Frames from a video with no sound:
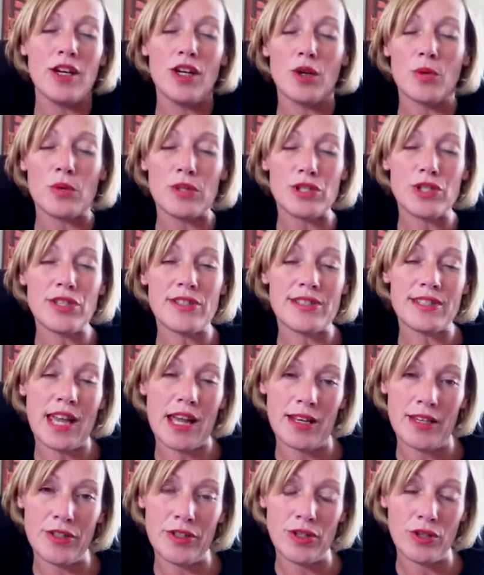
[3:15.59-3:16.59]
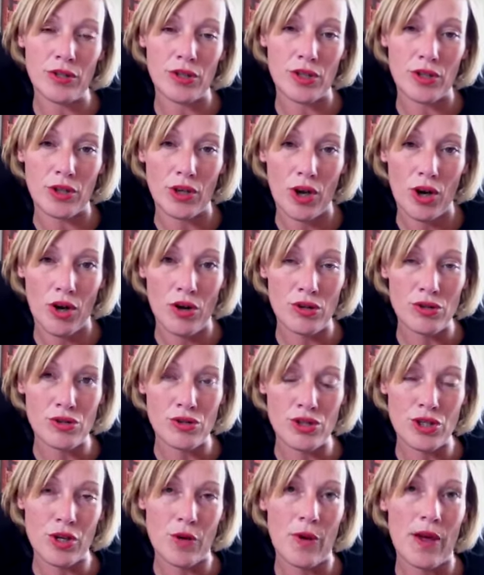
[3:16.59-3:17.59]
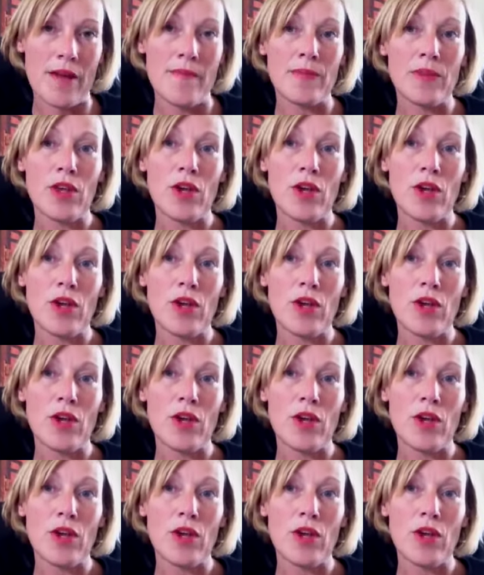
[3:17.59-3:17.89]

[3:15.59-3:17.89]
which is telling you you can't do it,